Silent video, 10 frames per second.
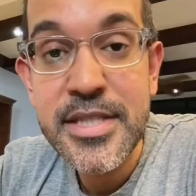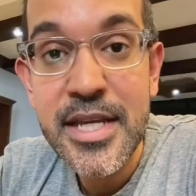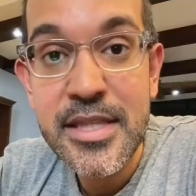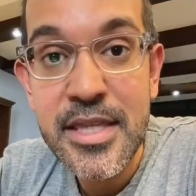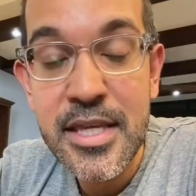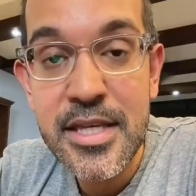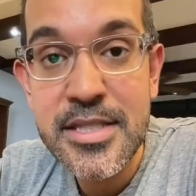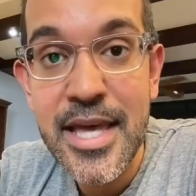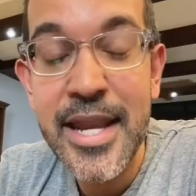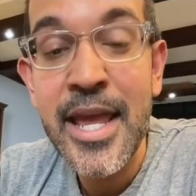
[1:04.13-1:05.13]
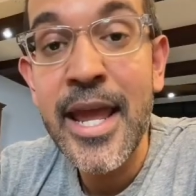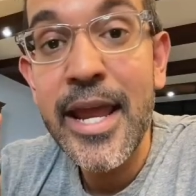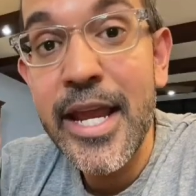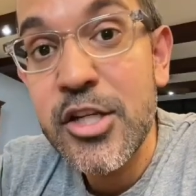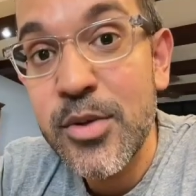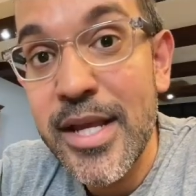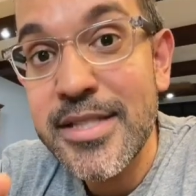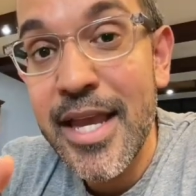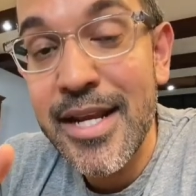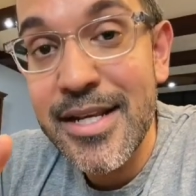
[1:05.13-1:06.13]
thing is that it creates
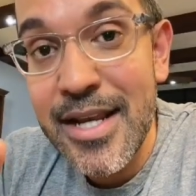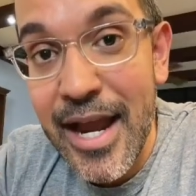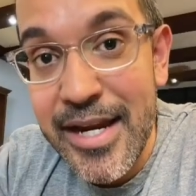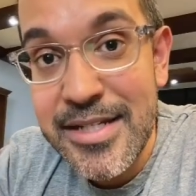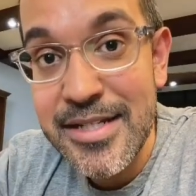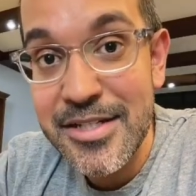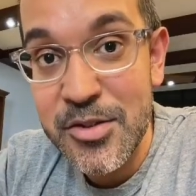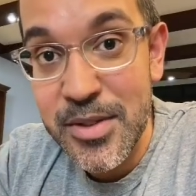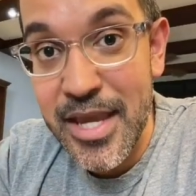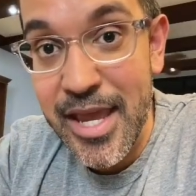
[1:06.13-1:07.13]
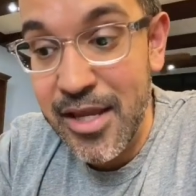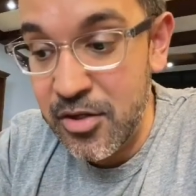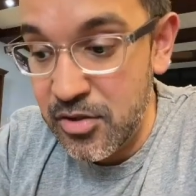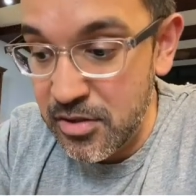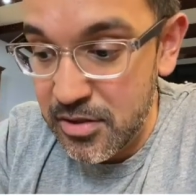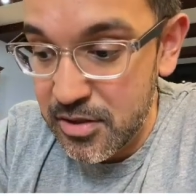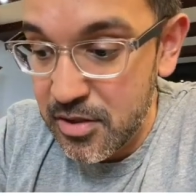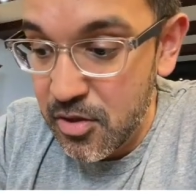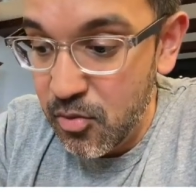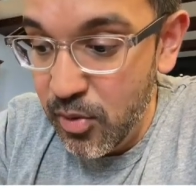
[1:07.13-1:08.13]
a 90 degree angle
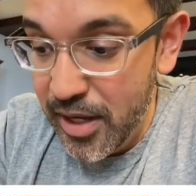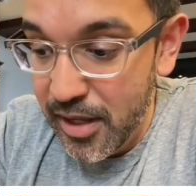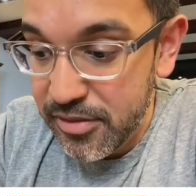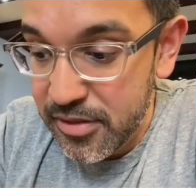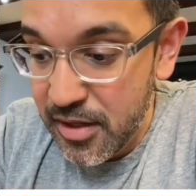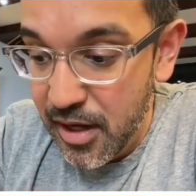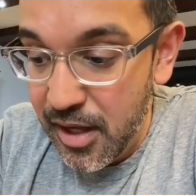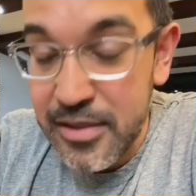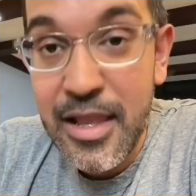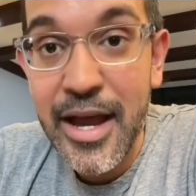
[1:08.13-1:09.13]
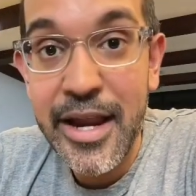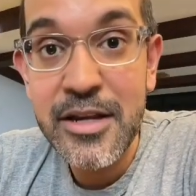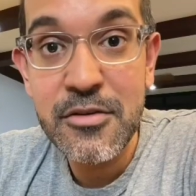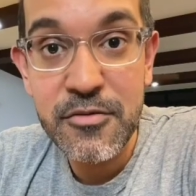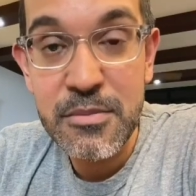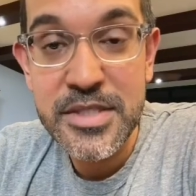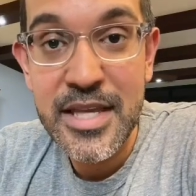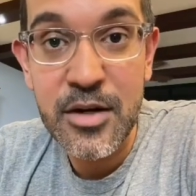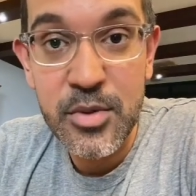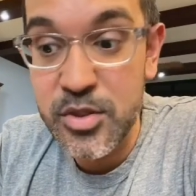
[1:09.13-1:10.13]
with a line from the
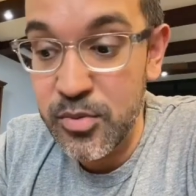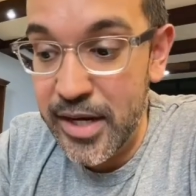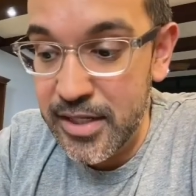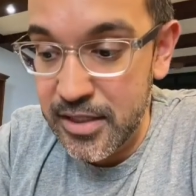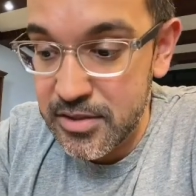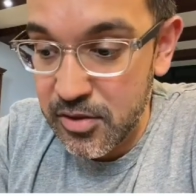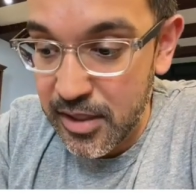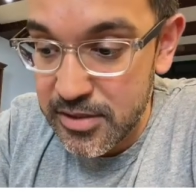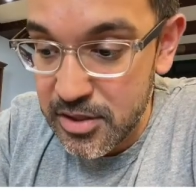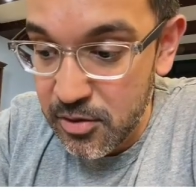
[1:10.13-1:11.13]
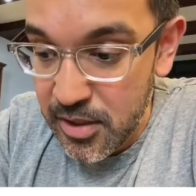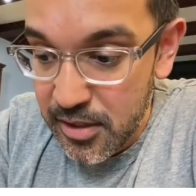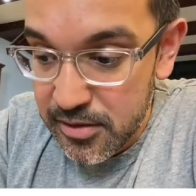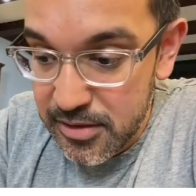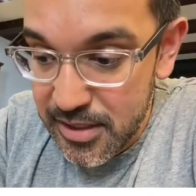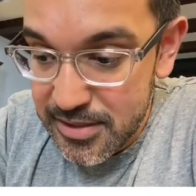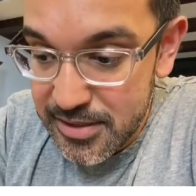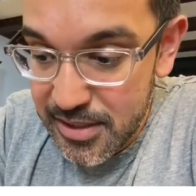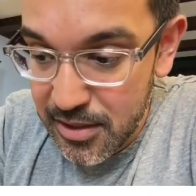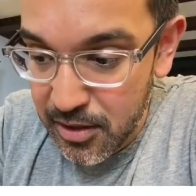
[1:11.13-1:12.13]
center, with the radius, okay? So this
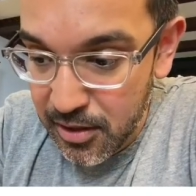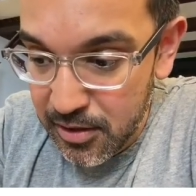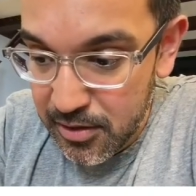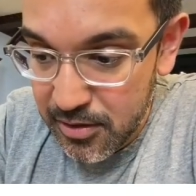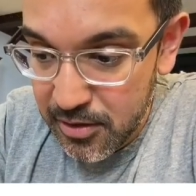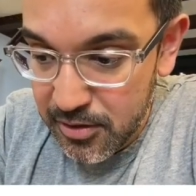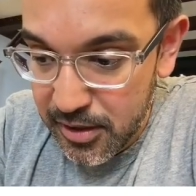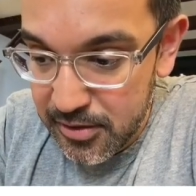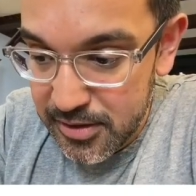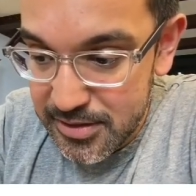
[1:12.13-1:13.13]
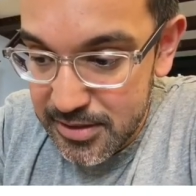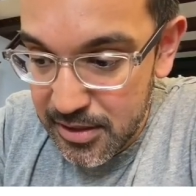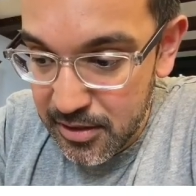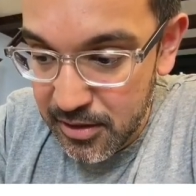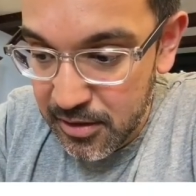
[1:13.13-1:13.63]
here, okay, this here